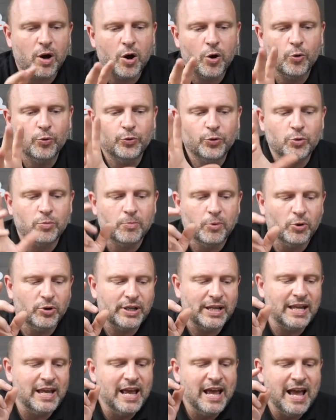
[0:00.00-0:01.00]
a whole new
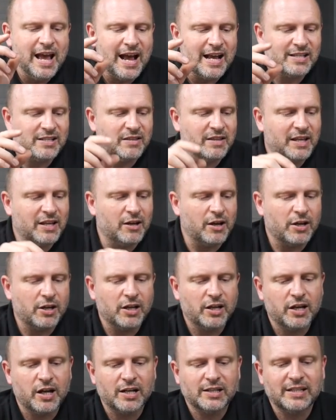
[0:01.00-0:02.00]
body, as I think I
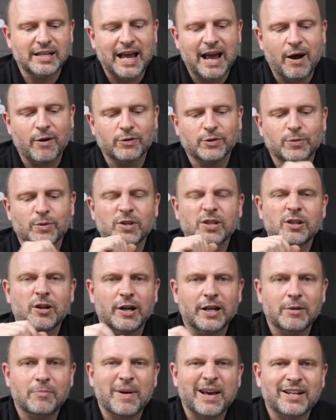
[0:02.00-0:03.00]
can cut it out to a
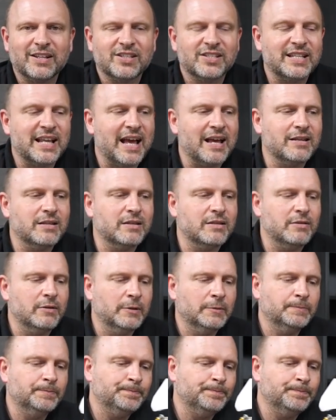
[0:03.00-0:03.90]
slightly better standard.